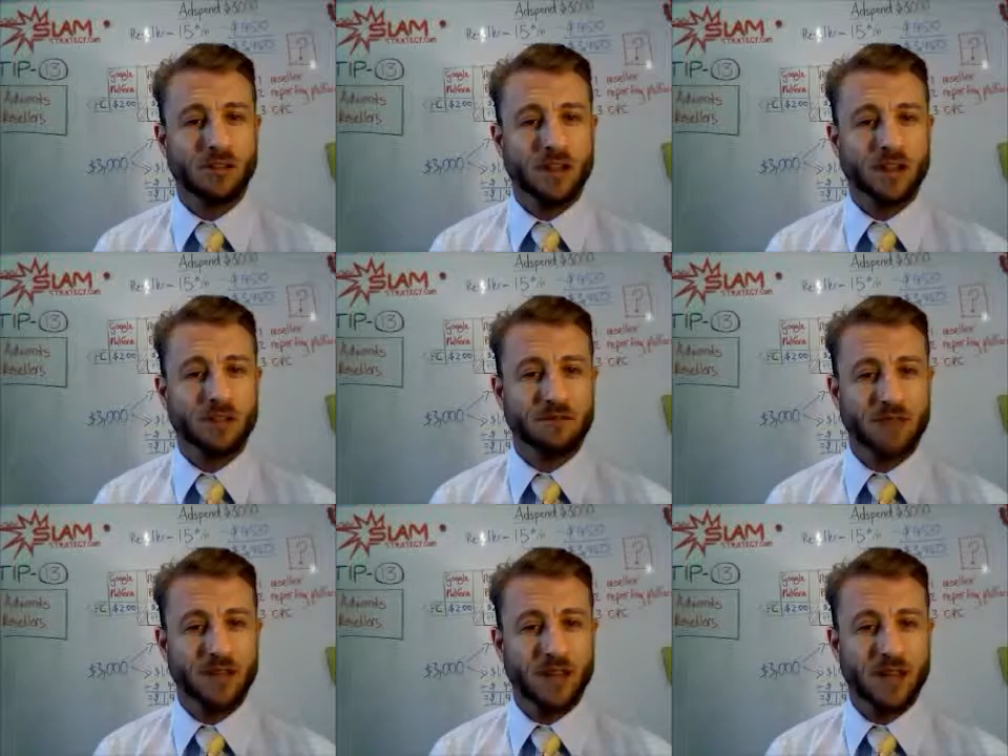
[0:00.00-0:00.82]
they're
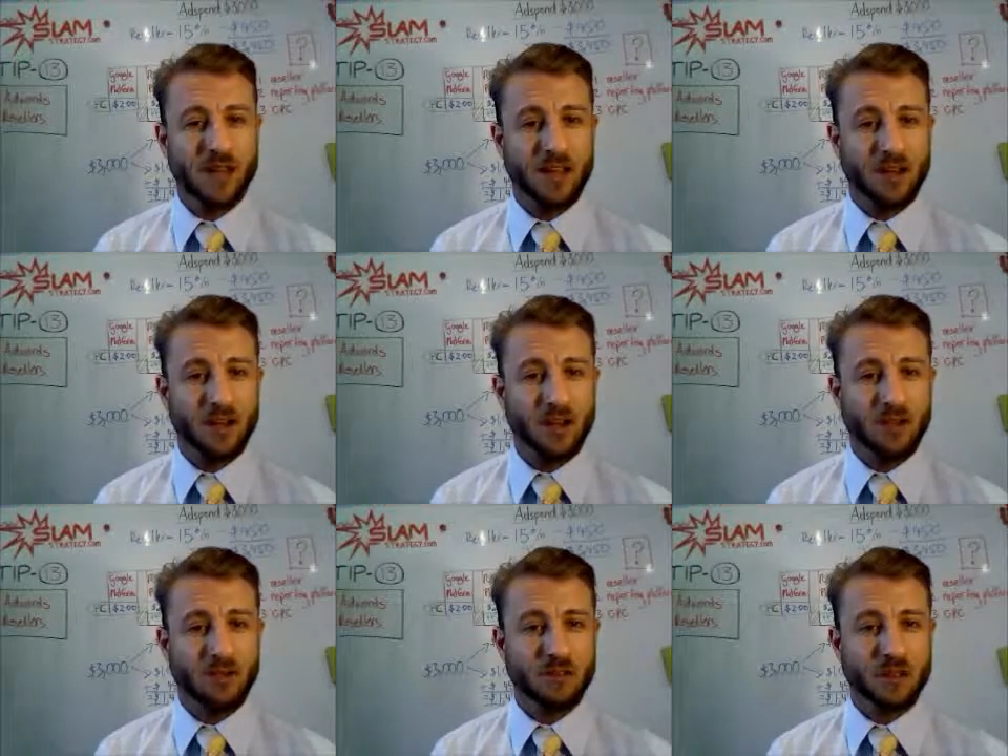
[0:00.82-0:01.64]

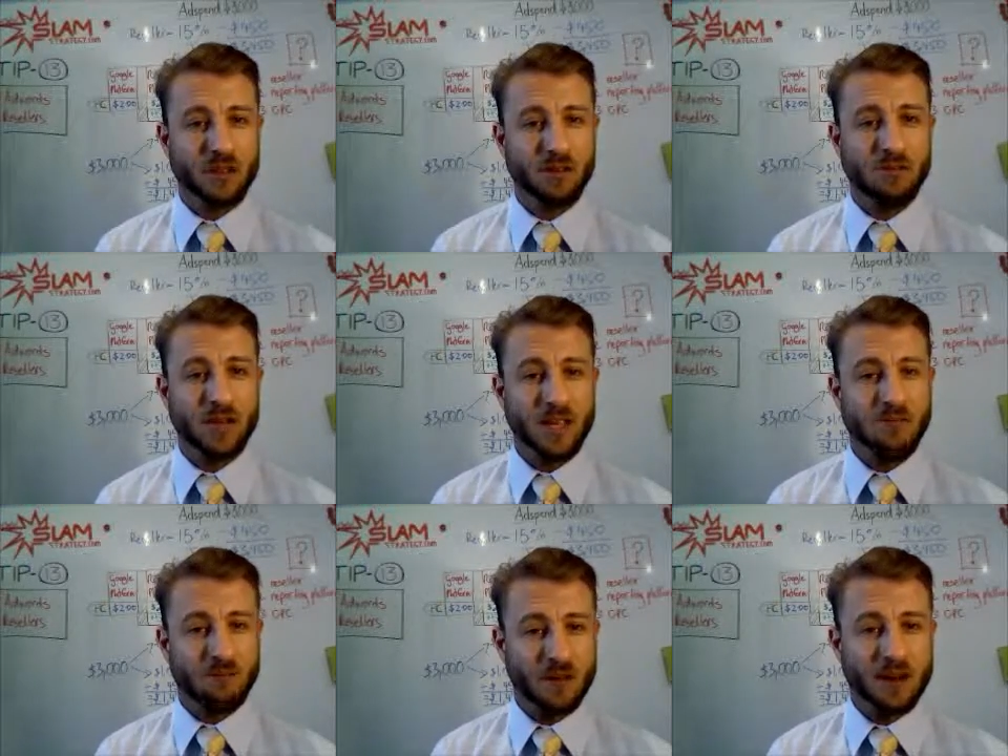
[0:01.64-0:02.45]
being
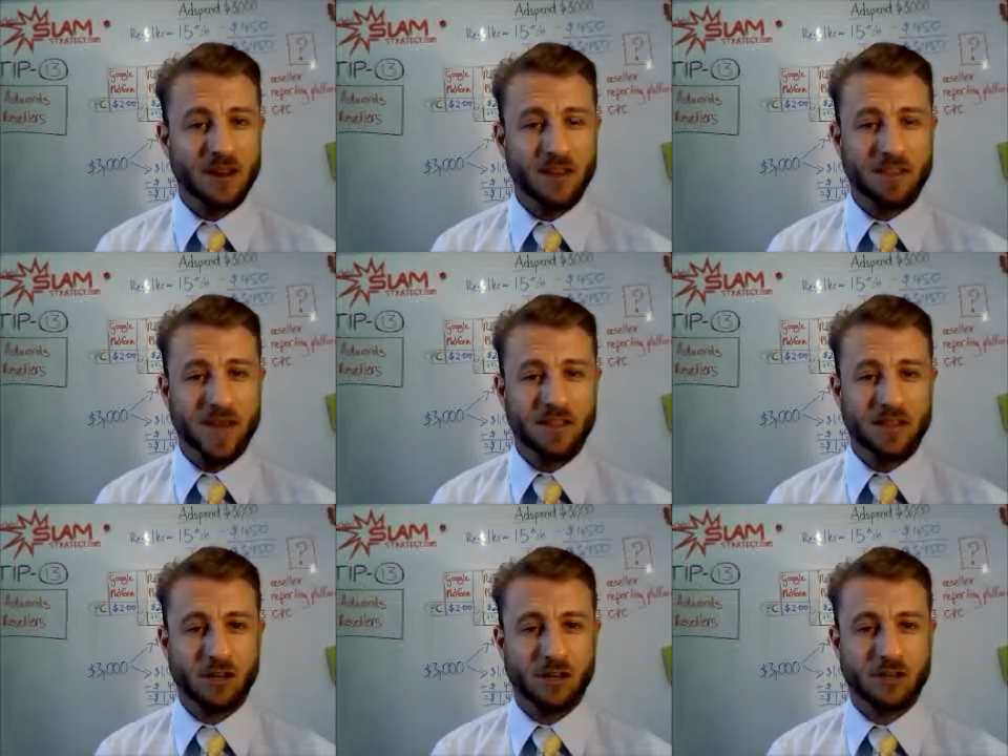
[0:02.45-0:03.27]
upfront about
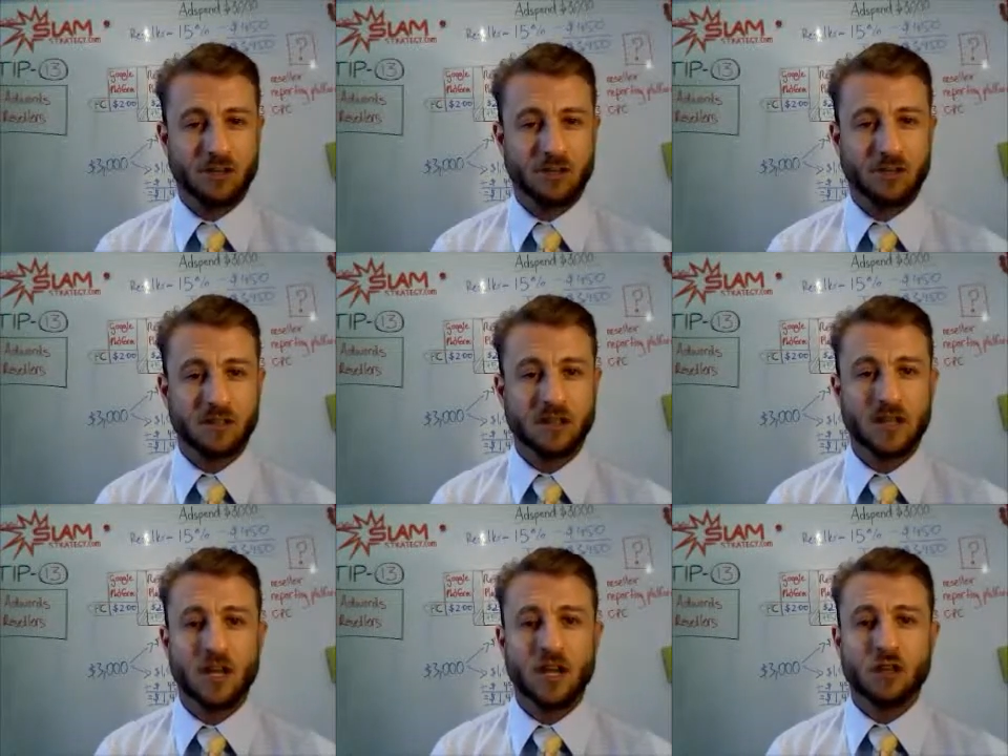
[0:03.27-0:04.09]
their costs.
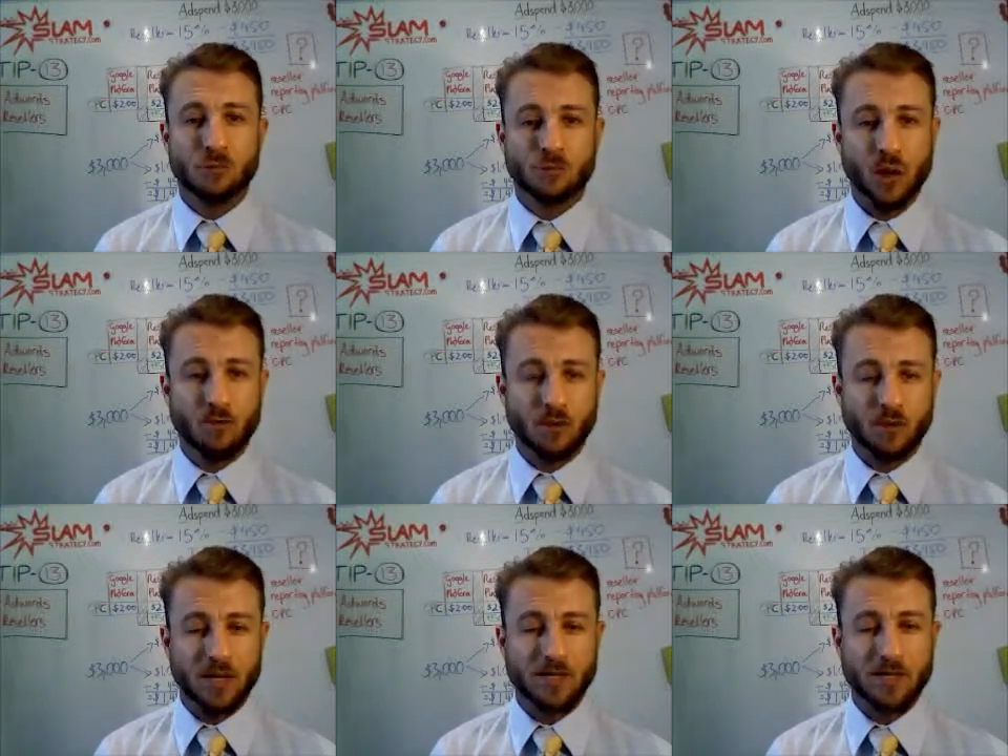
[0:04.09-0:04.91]
The
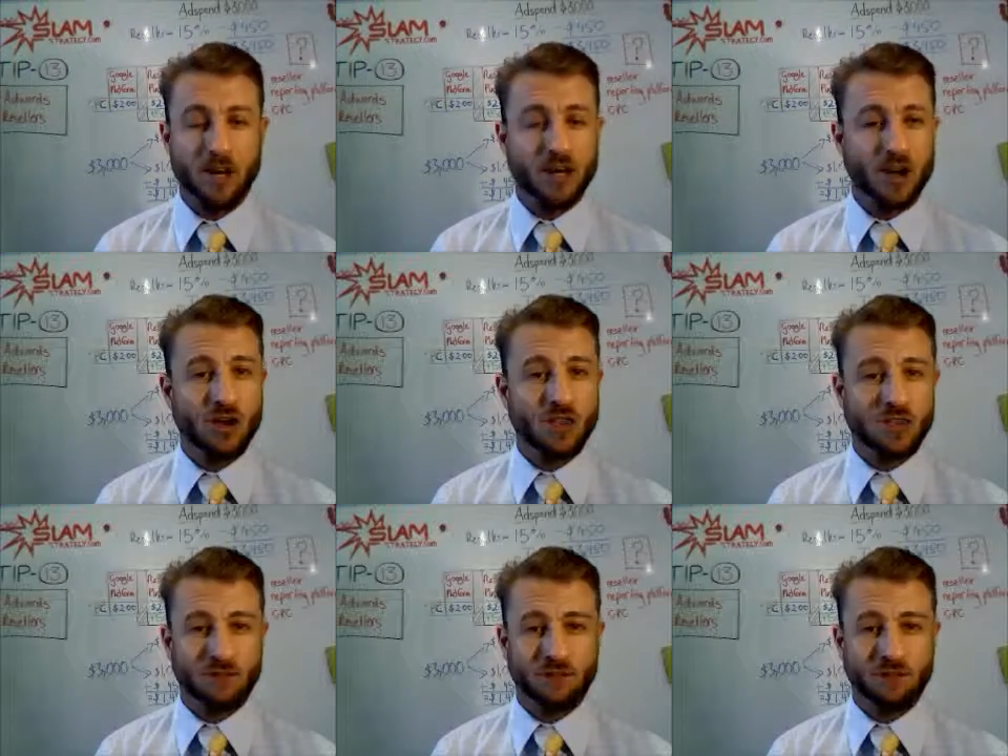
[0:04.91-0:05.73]
problem is, and I know
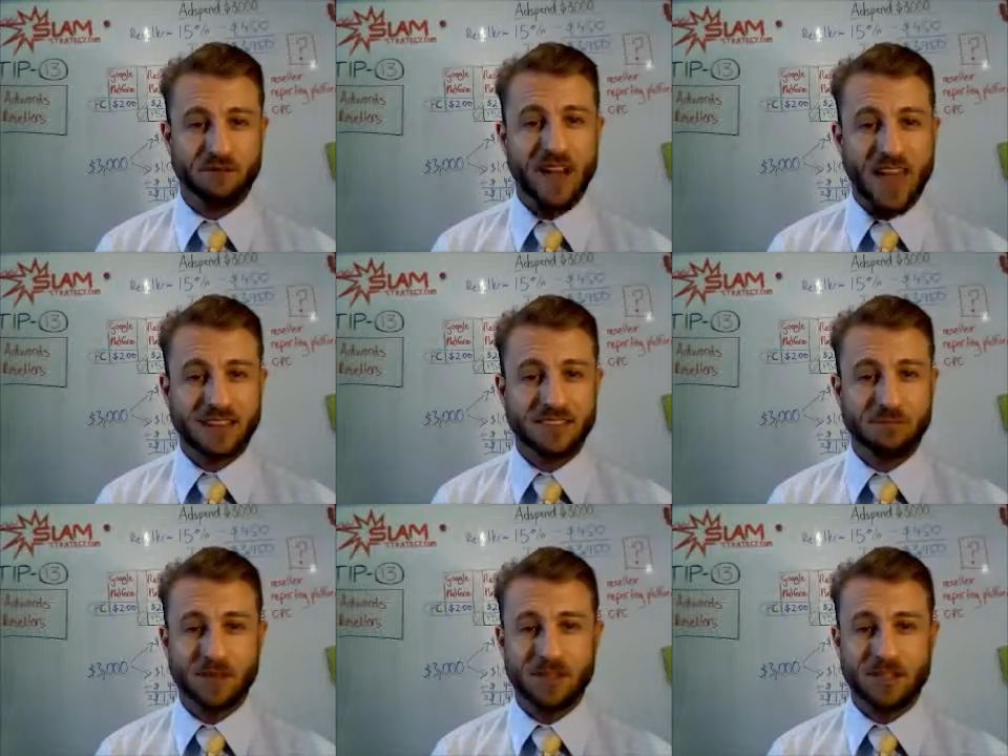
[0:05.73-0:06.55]
this for a
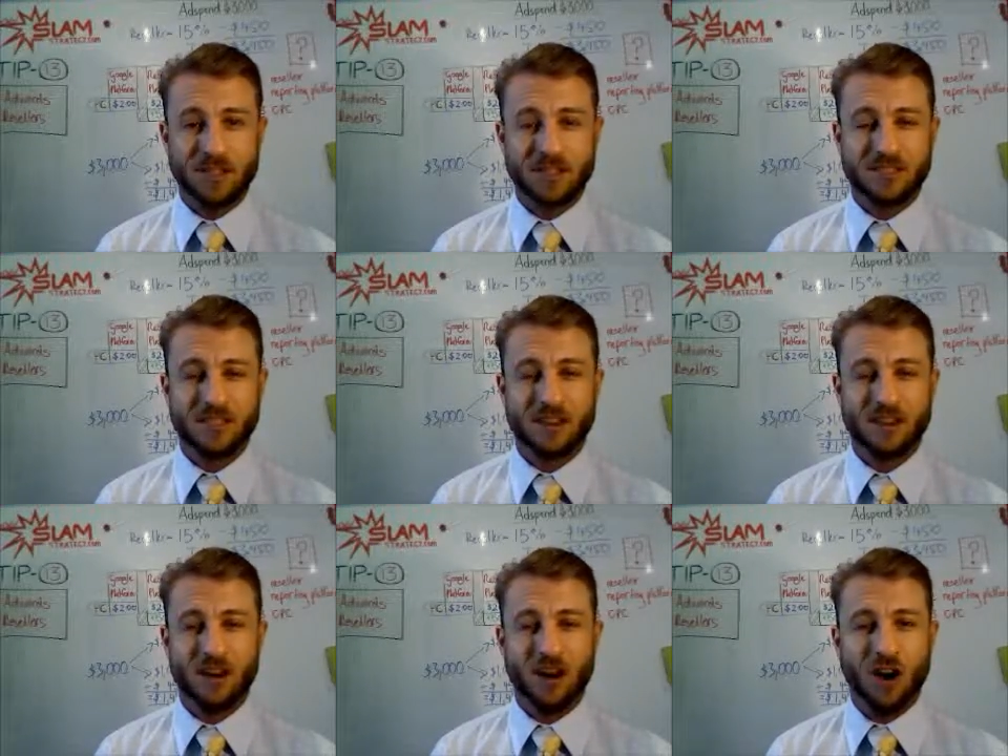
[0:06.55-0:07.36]
fact because
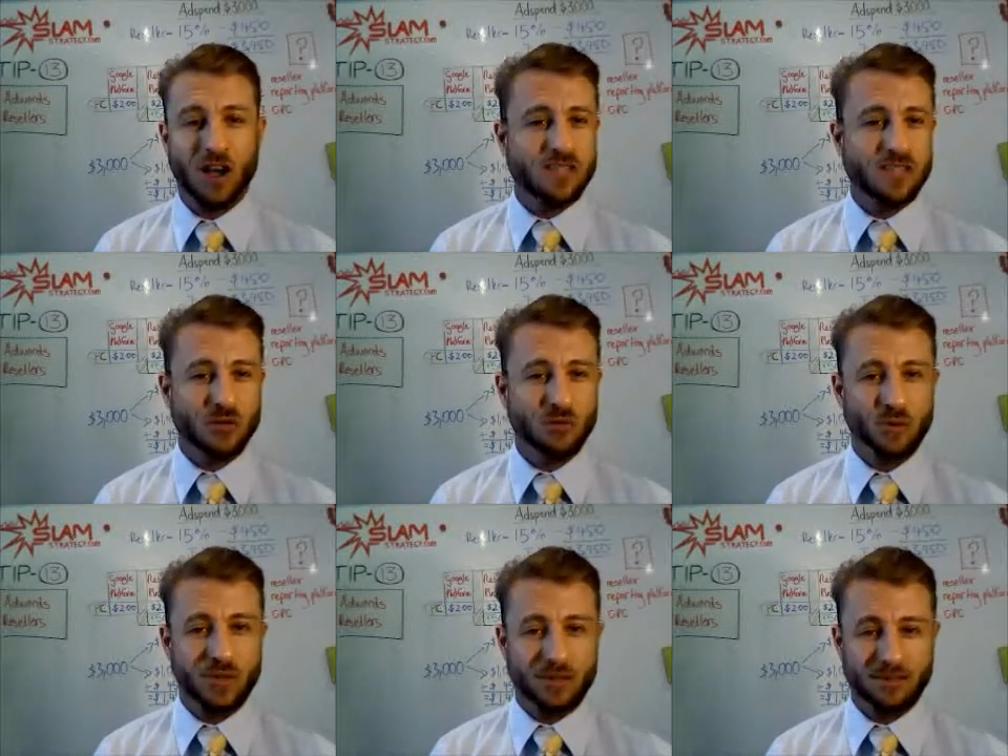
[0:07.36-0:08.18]
I
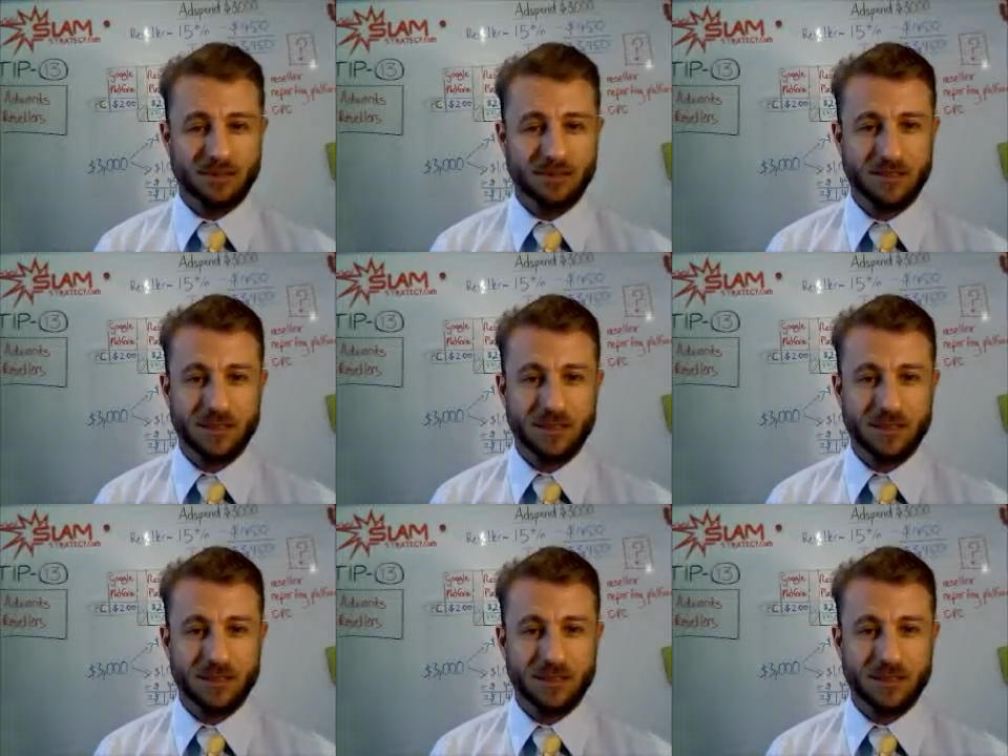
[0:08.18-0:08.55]
deal with